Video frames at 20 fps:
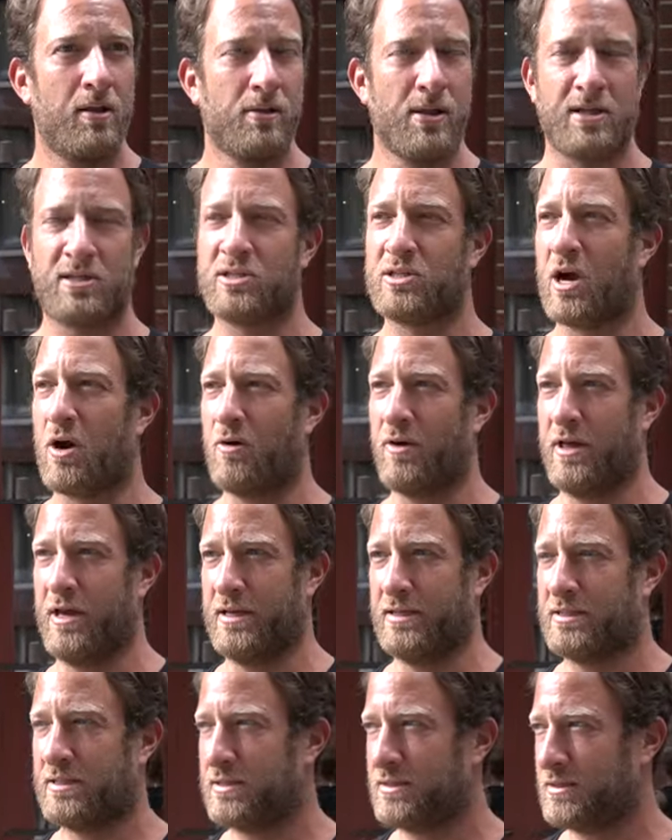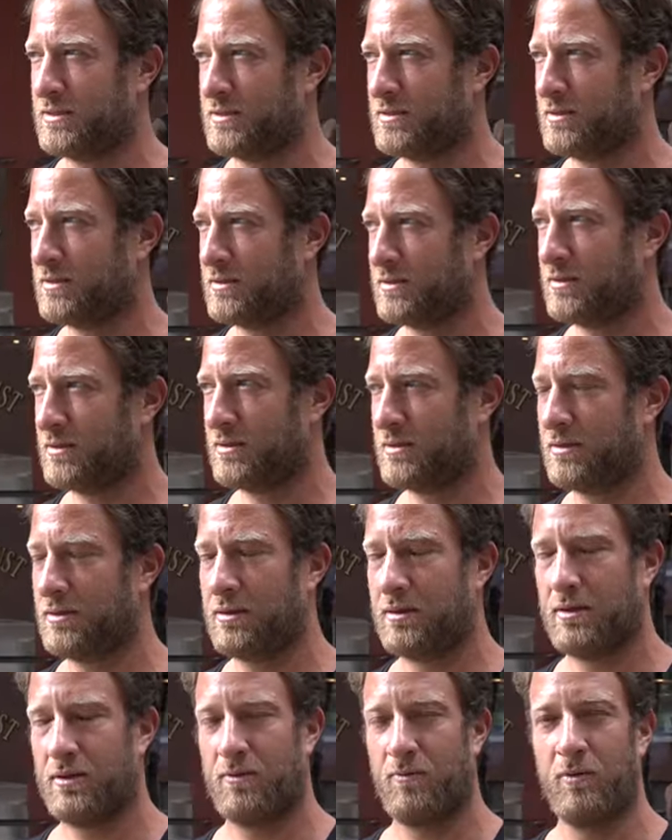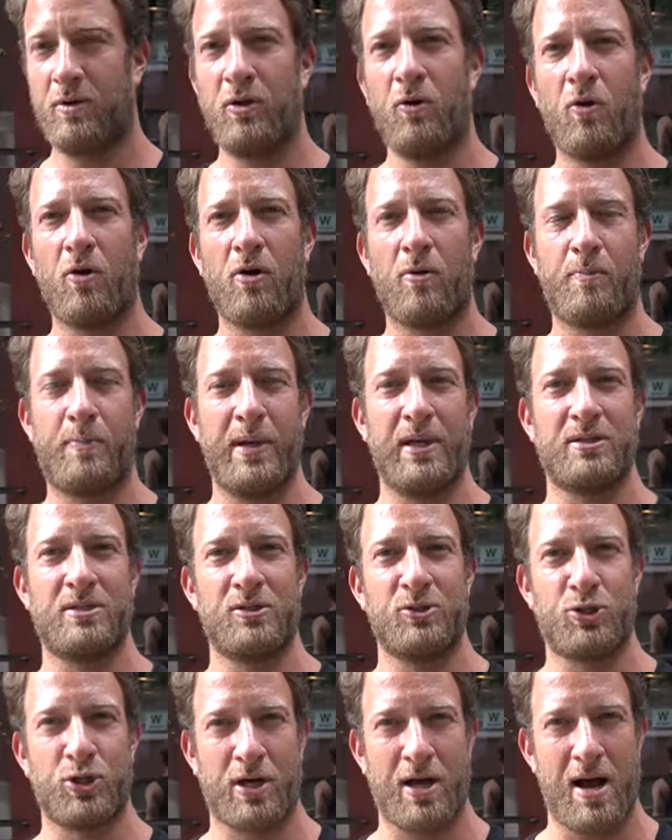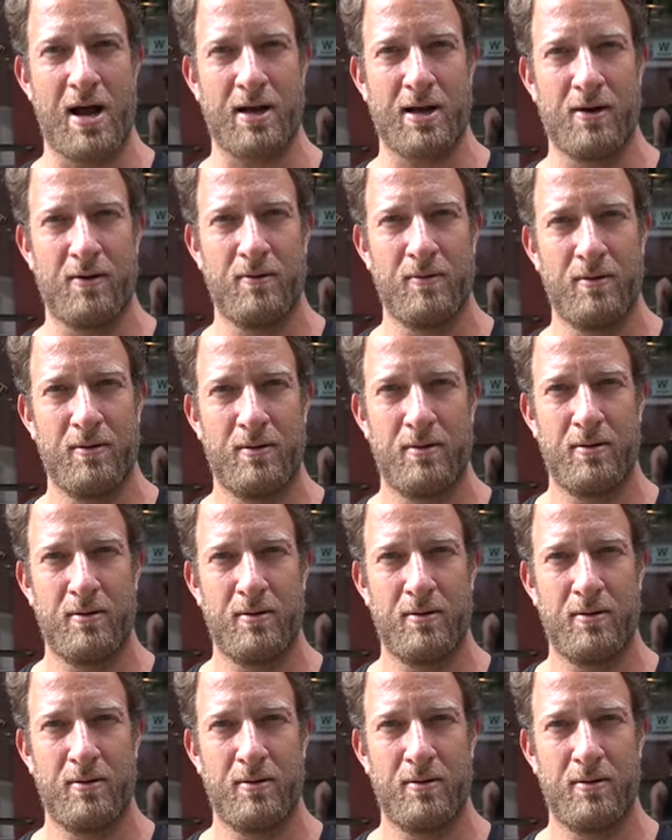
Let's start with this. When you order pizza in Chicago,